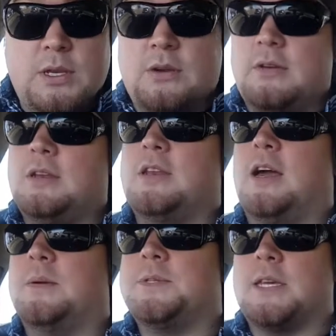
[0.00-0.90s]
that we're doing.
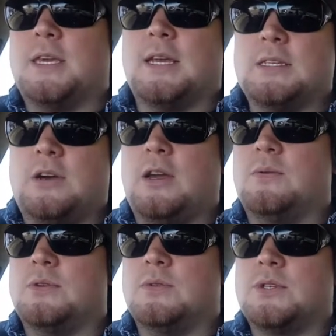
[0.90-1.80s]
So like Gaz and
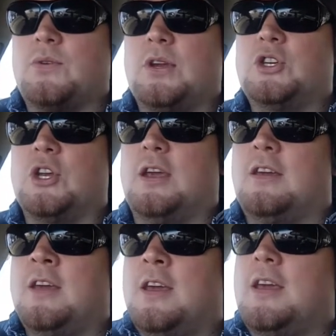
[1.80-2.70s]
I will do a screen
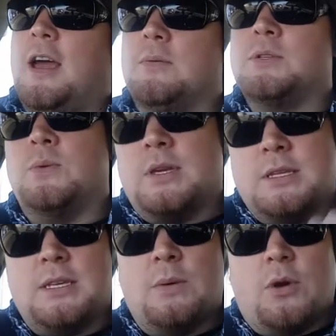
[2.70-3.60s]
share, so we
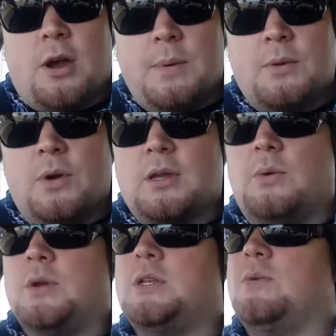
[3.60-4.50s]
can see what comic work
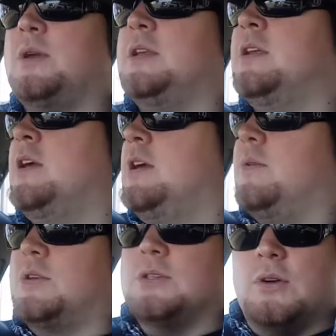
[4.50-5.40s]
that we're doing,
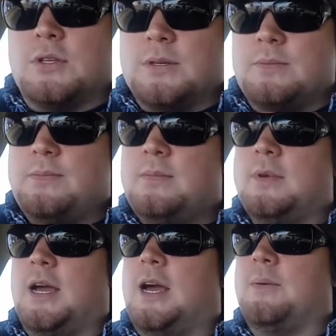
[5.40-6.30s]
which is awesome.
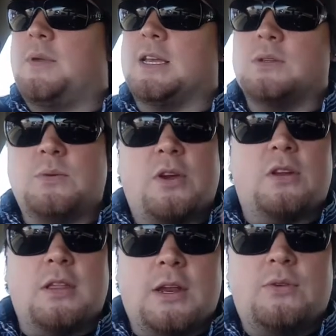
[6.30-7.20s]
Gaz was
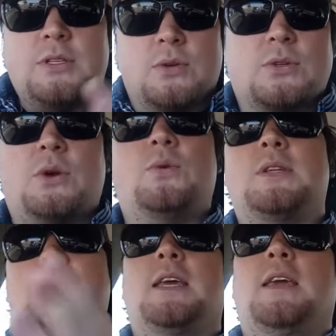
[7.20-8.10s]
working on lettering, so it was
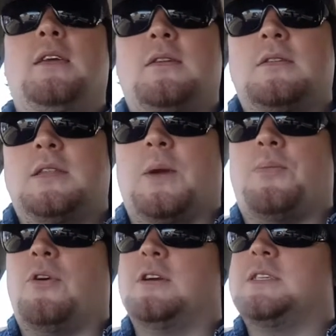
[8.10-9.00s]
cool to see that
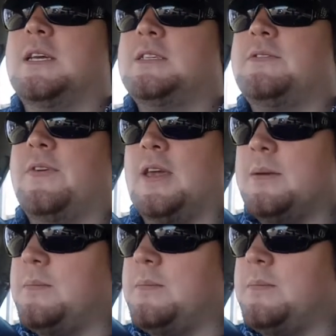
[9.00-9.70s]
process for